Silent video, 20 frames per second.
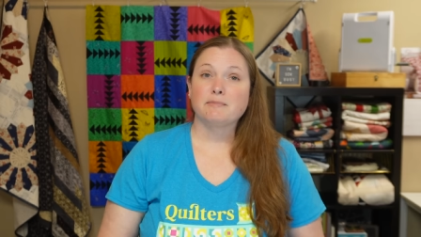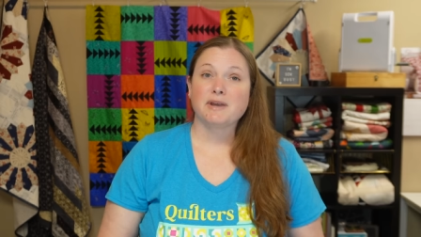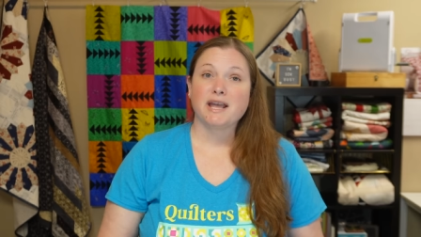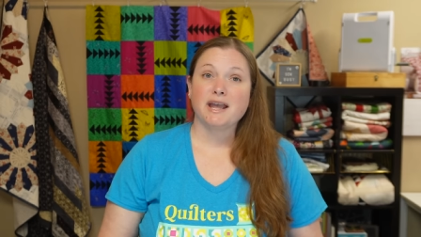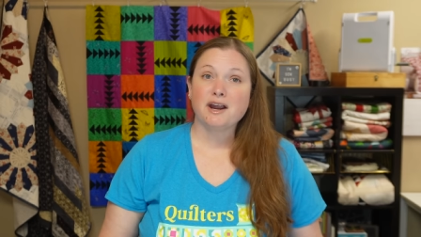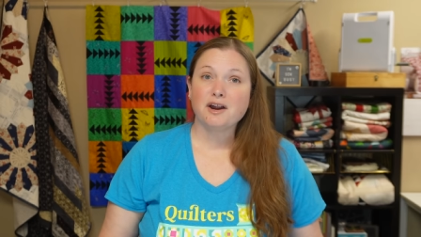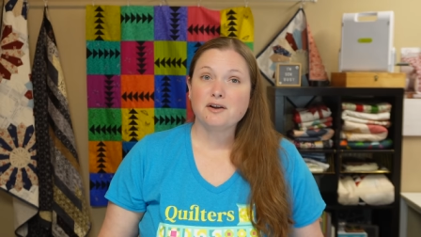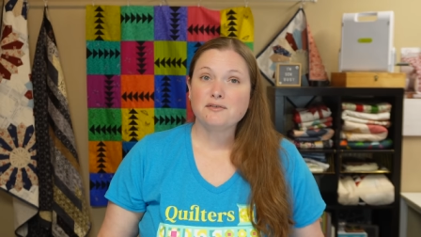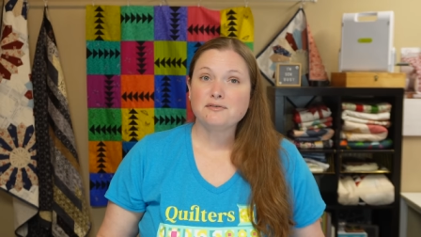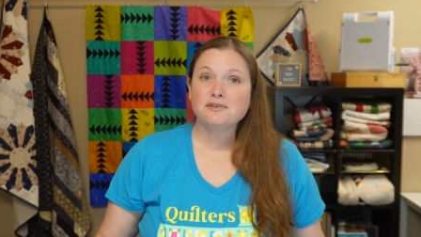
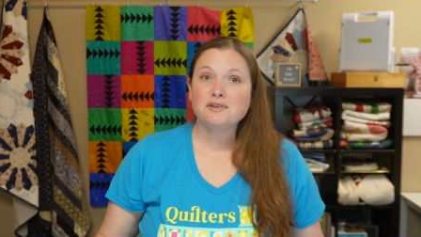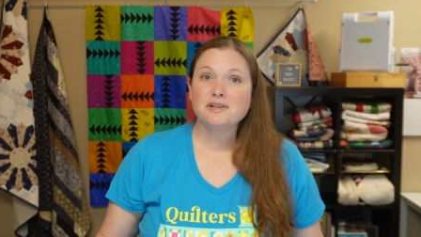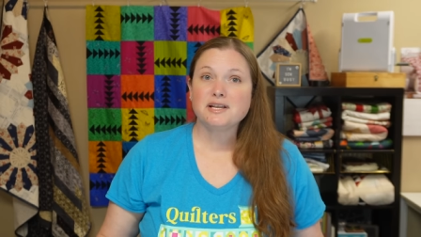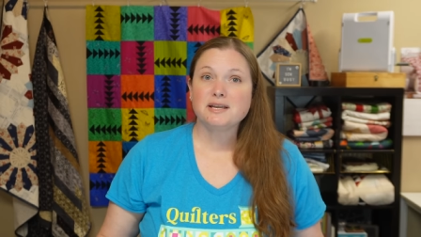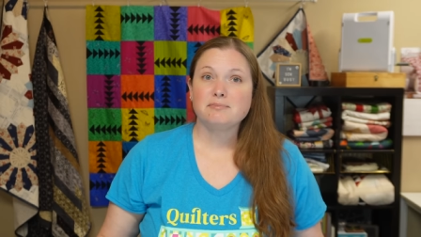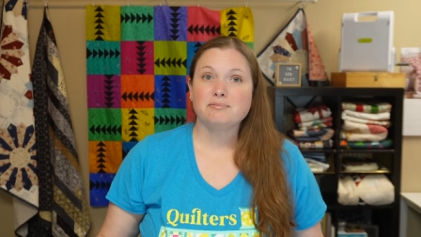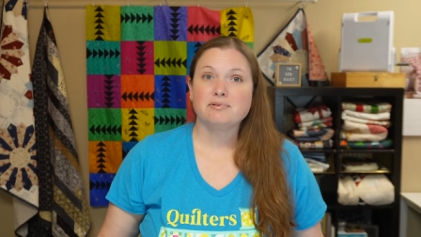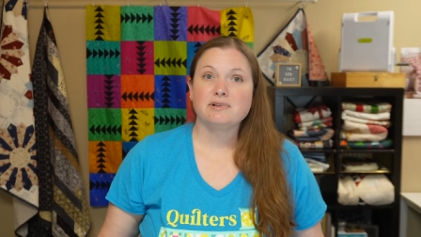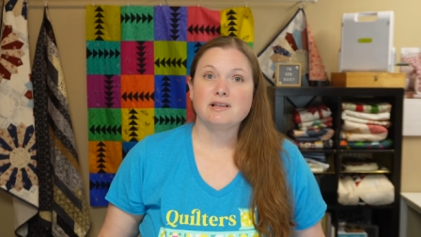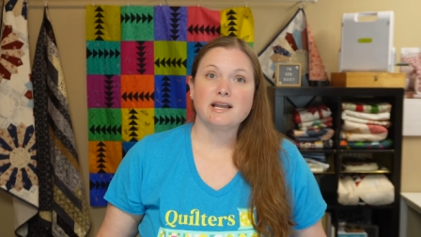
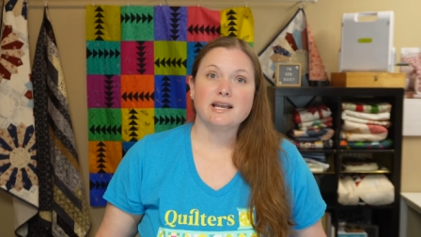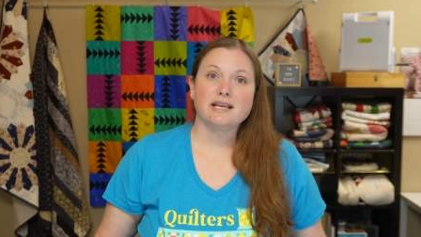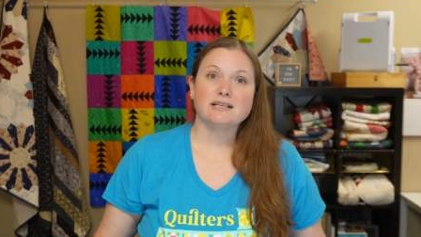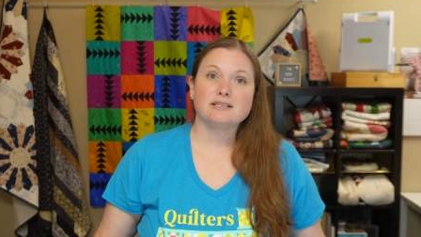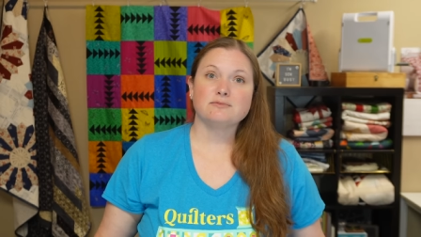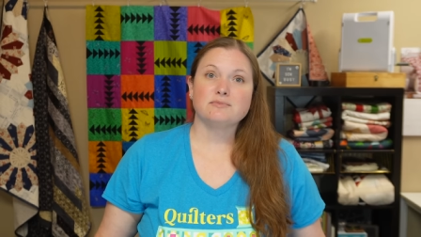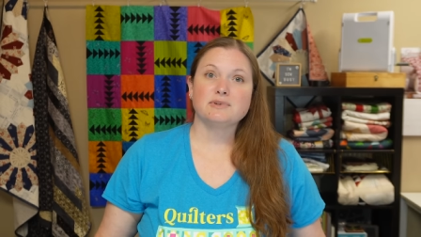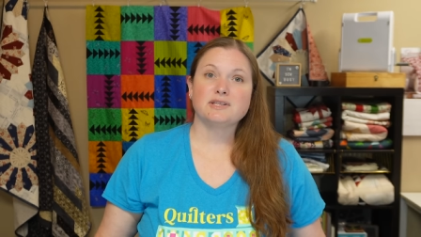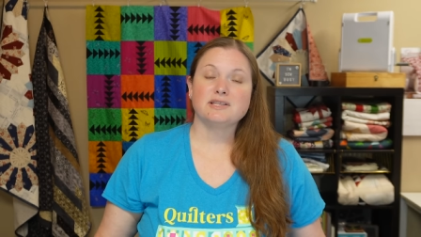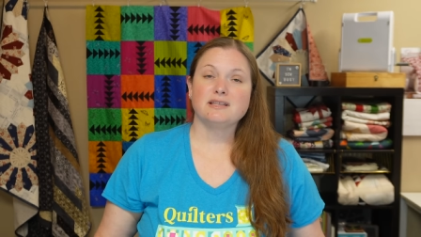carefully
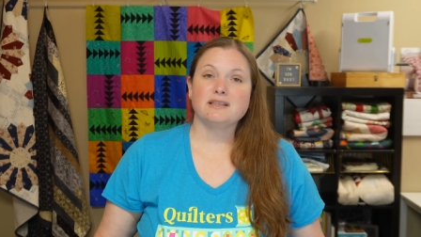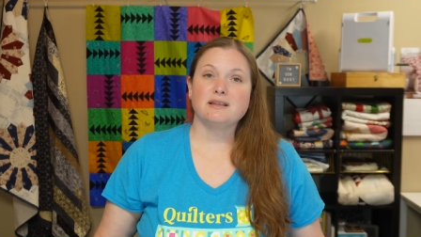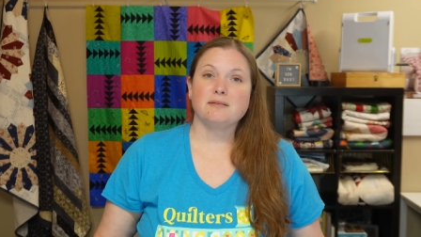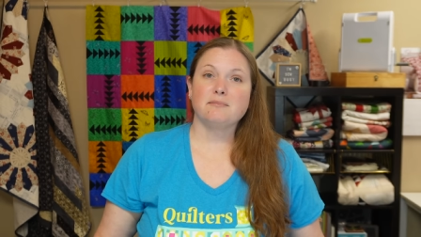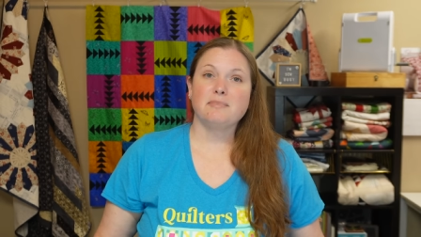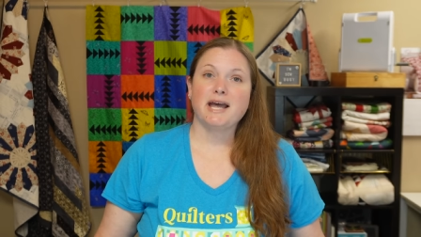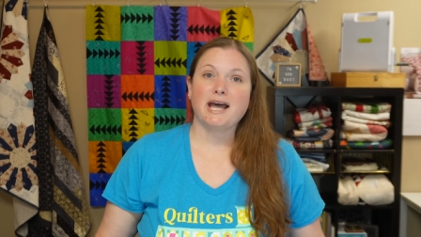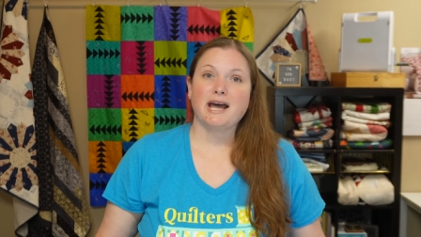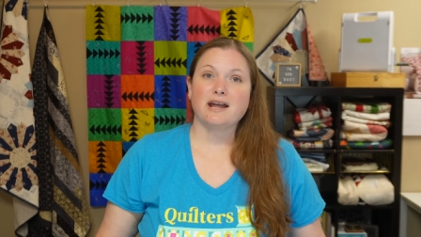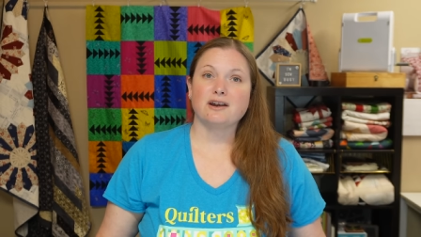placed within
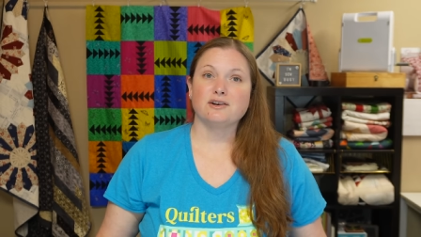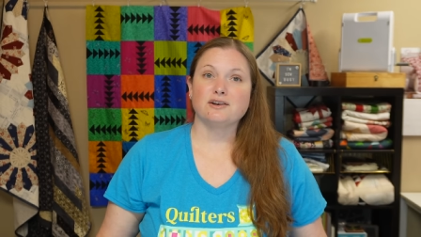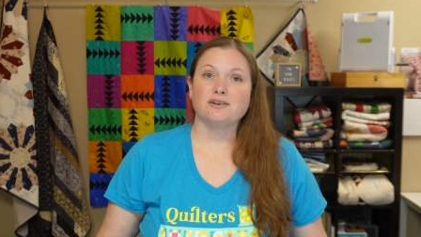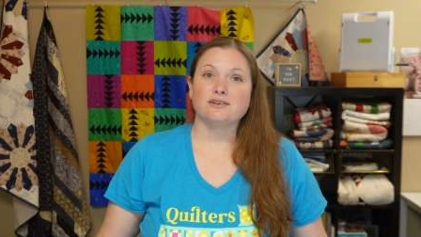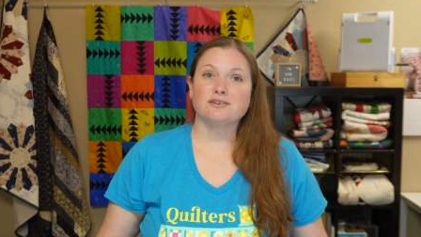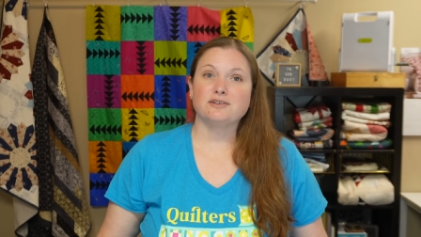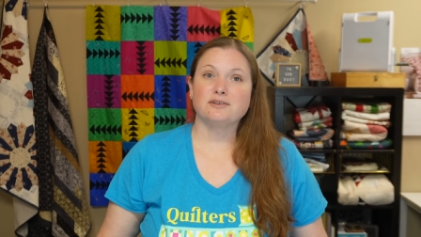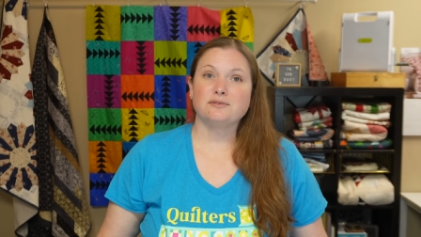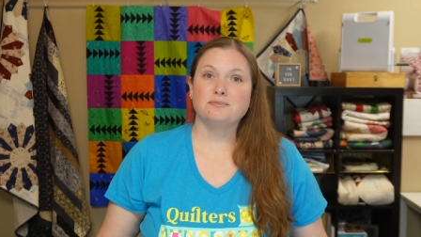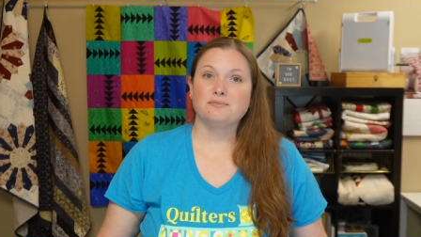the
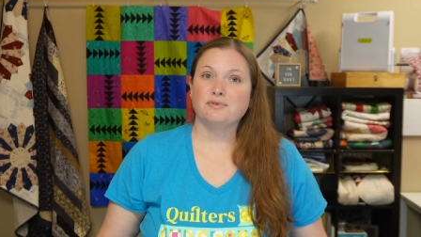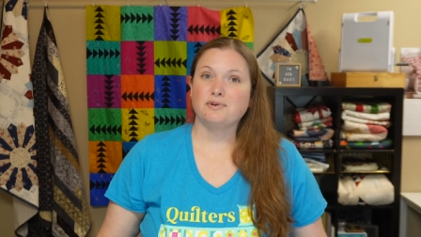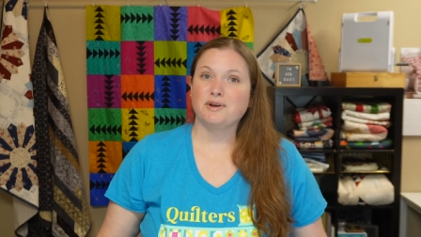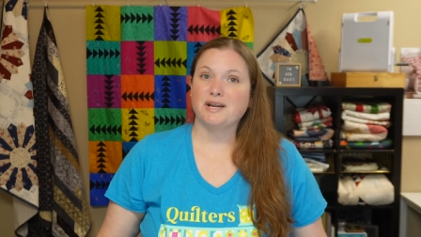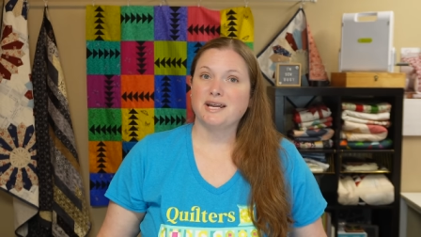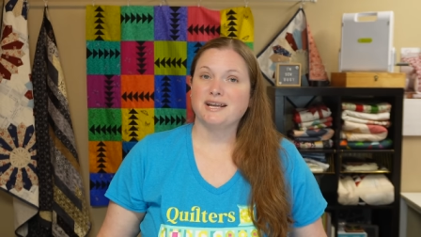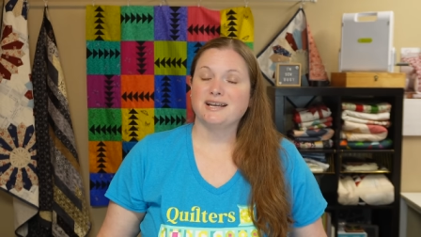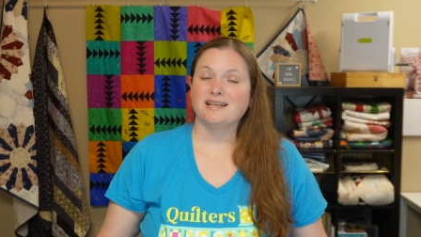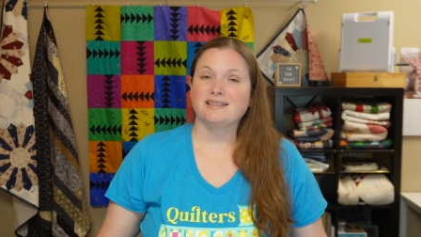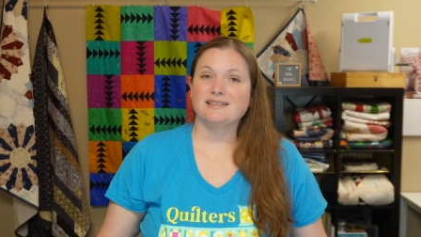pattern to
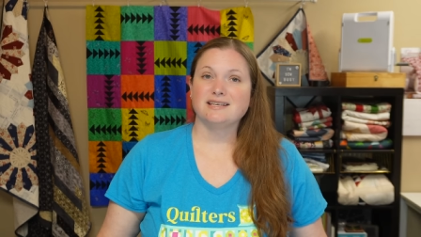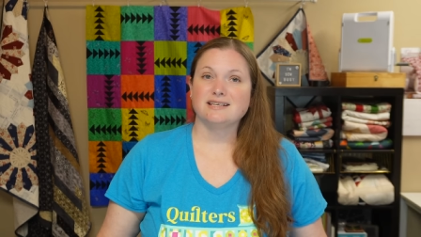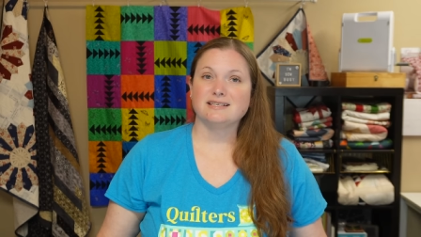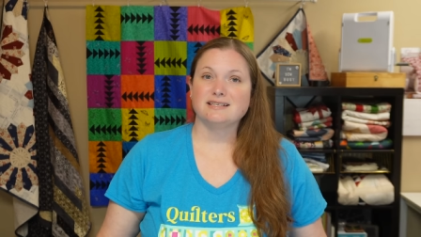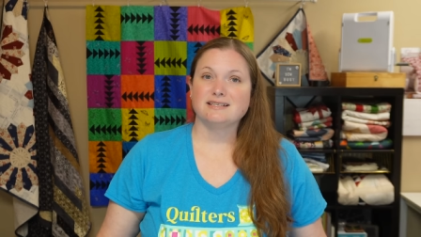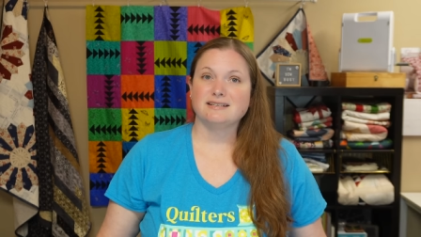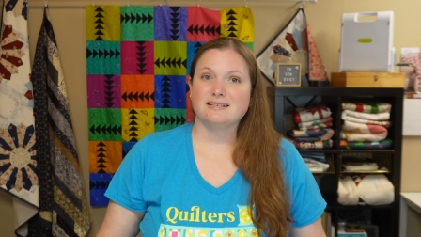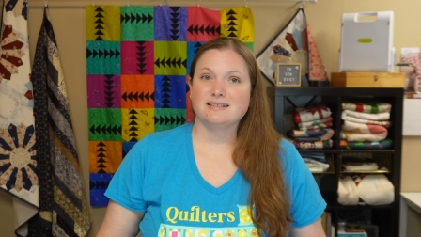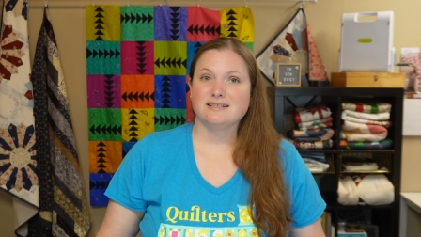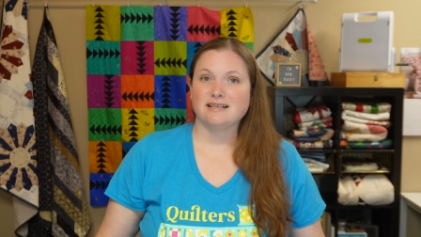bring
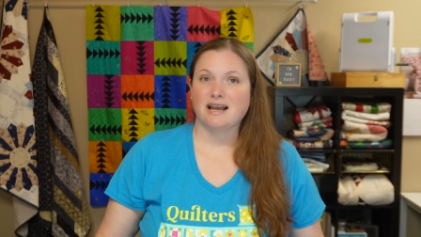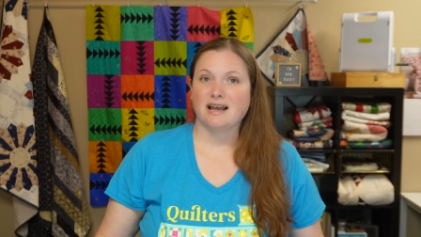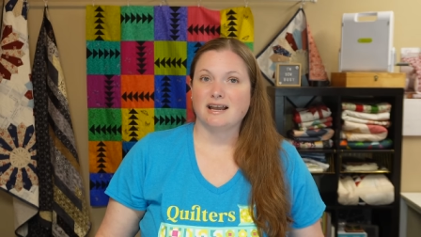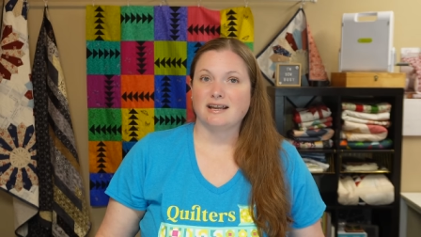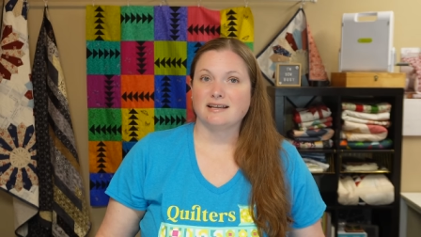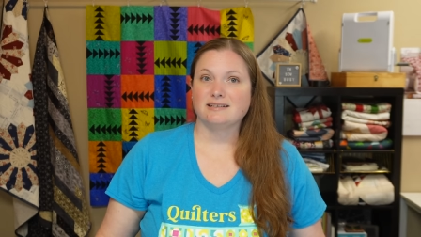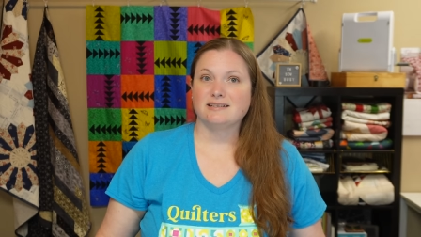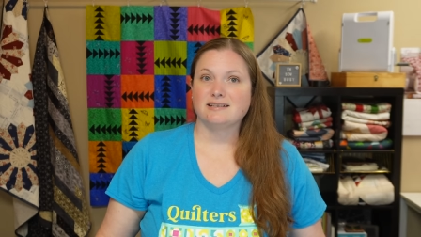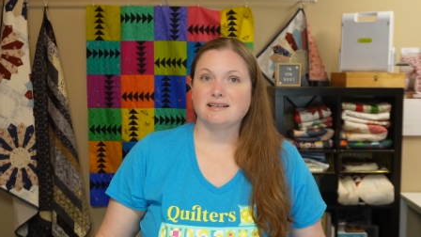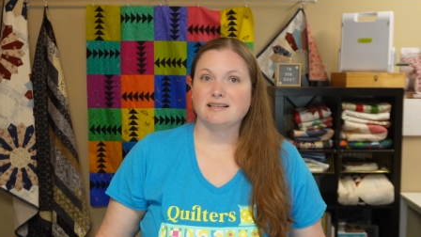this
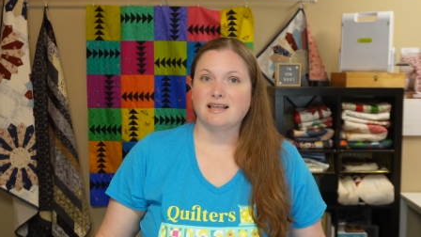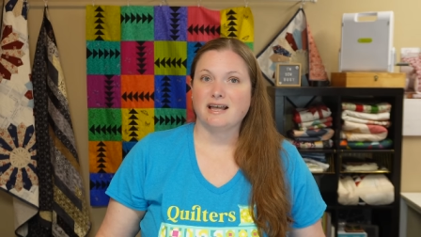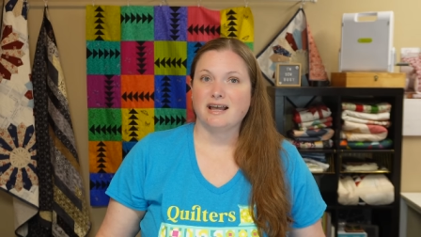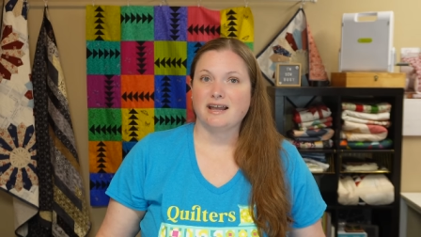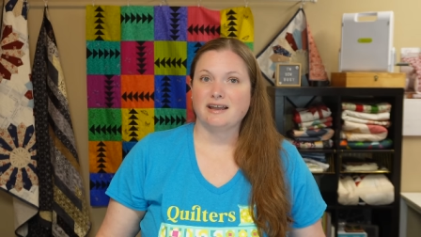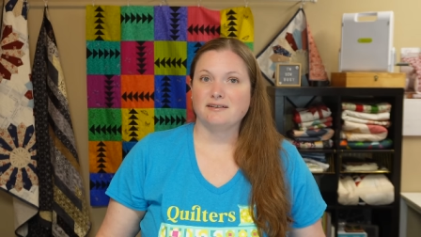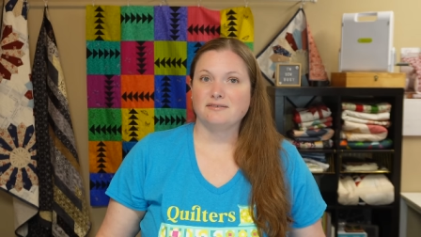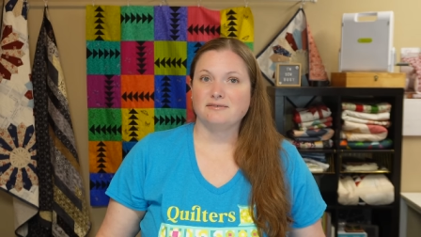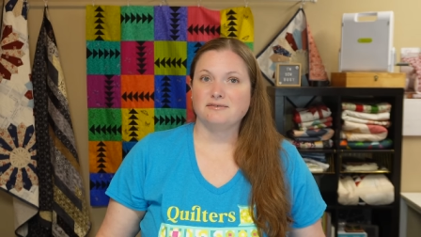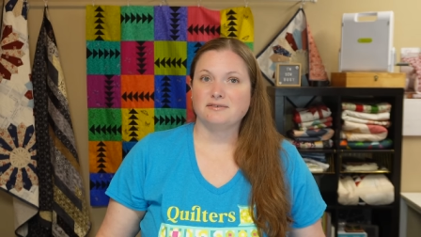design to
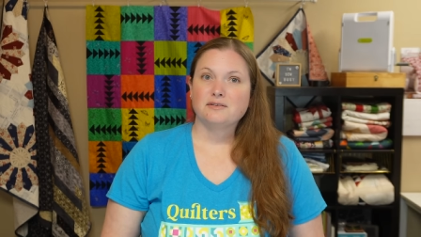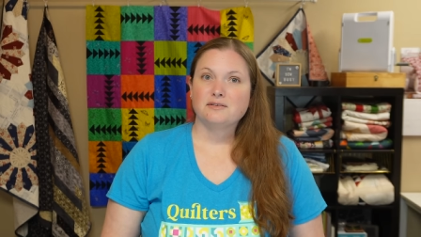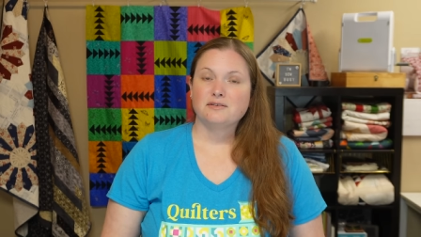life.